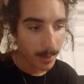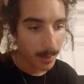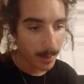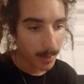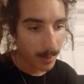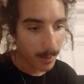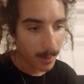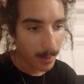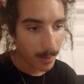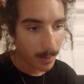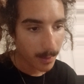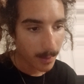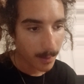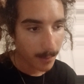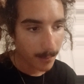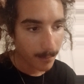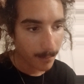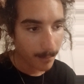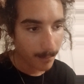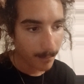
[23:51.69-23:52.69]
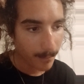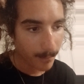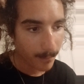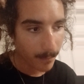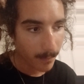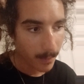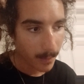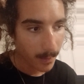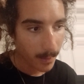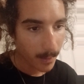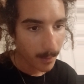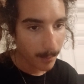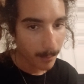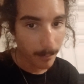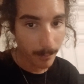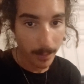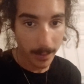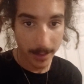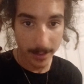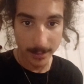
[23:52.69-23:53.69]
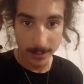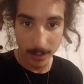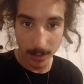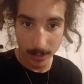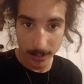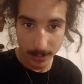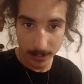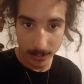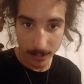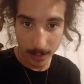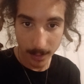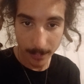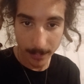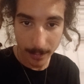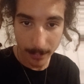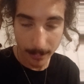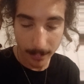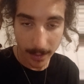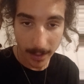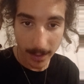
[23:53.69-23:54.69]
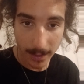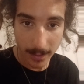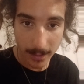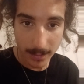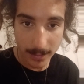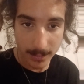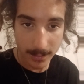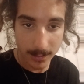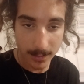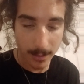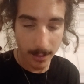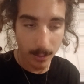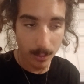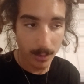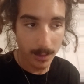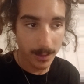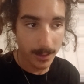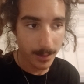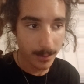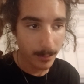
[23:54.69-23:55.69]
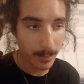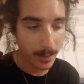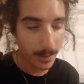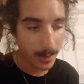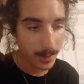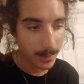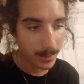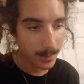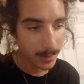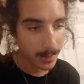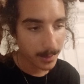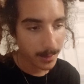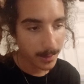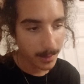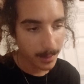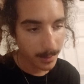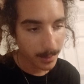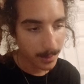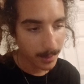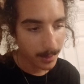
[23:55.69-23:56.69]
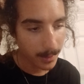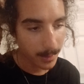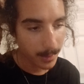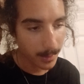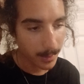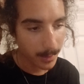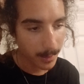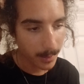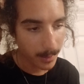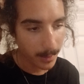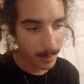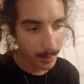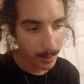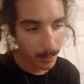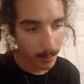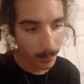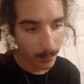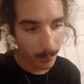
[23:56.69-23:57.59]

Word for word: Um, but it's also coming back slowly because the the the